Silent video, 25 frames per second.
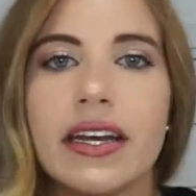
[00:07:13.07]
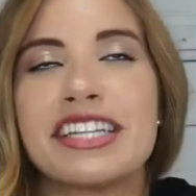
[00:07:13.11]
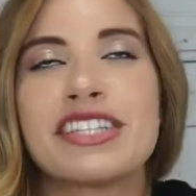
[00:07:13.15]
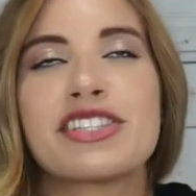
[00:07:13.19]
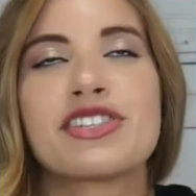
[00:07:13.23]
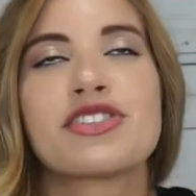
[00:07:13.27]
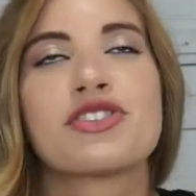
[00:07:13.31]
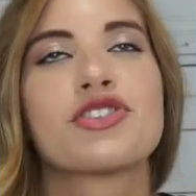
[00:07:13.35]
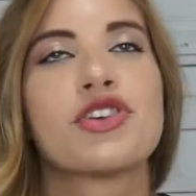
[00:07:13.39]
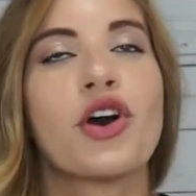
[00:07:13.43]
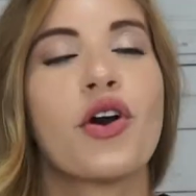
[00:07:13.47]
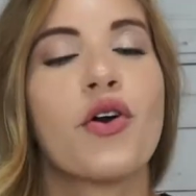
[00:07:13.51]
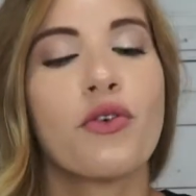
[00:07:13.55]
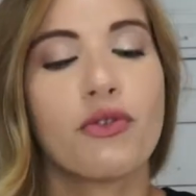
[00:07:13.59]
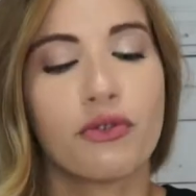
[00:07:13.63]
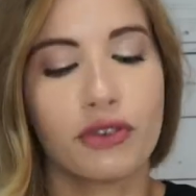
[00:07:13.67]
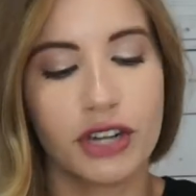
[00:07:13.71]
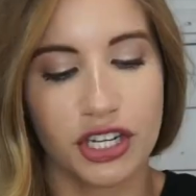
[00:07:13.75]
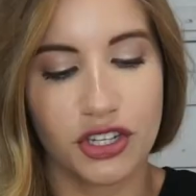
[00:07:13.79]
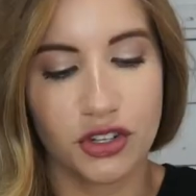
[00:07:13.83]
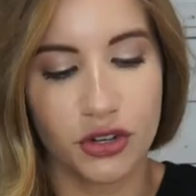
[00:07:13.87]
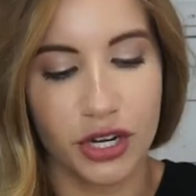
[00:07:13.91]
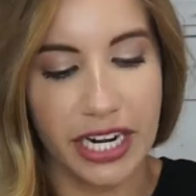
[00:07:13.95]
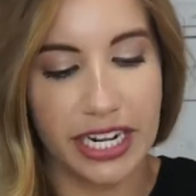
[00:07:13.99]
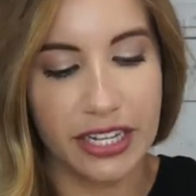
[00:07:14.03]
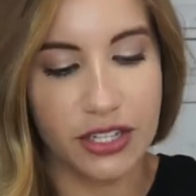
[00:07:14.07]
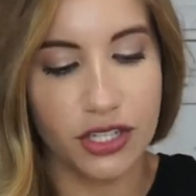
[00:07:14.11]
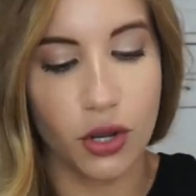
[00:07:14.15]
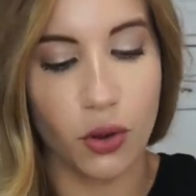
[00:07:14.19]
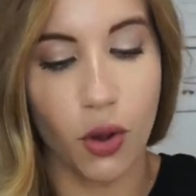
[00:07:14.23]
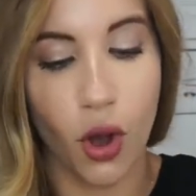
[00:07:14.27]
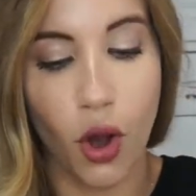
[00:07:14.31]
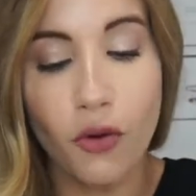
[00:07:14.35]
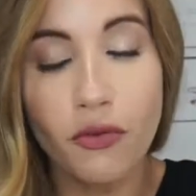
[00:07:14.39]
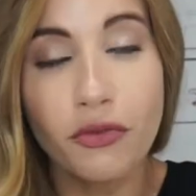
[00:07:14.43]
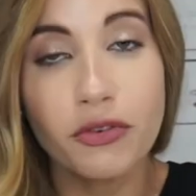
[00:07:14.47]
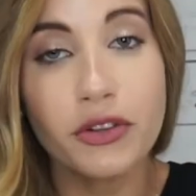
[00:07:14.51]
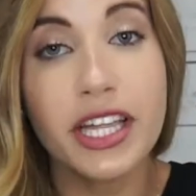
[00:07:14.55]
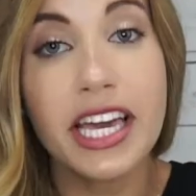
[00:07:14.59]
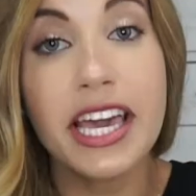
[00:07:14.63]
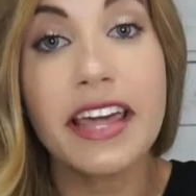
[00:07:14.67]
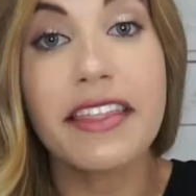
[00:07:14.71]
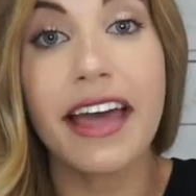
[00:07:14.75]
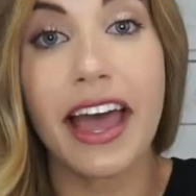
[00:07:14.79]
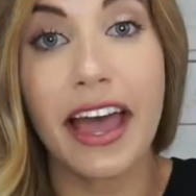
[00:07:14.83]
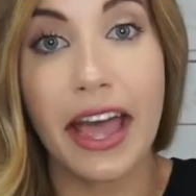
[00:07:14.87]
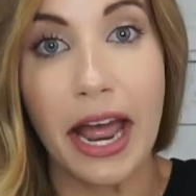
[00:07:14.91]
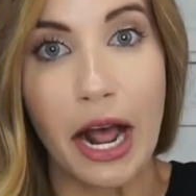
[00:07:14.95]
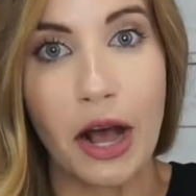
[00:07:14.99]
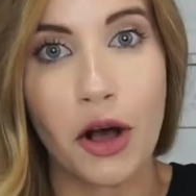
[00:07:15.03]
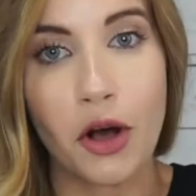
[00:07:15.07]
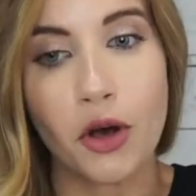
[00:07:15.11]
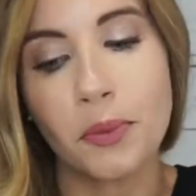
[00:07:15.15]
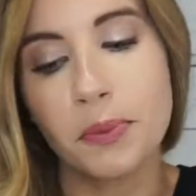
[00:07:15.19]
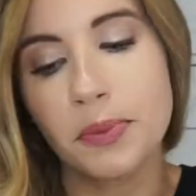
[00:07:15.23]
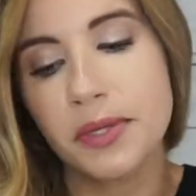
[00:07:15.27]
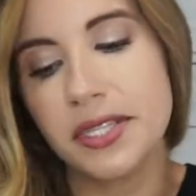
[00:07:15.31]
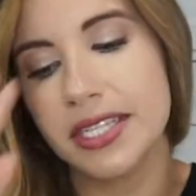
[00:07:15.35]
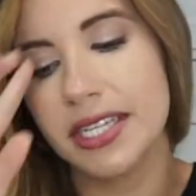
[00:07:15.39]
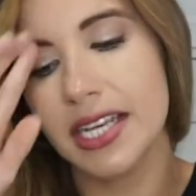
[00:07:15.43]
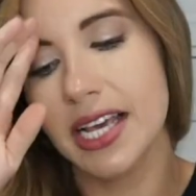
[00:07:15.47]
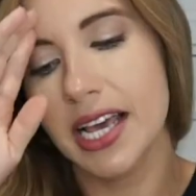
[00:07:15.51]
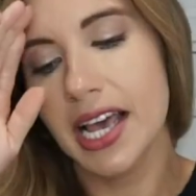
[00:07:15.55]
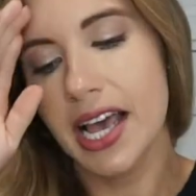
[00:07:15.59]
It's so frustrating. So hopefully that helps.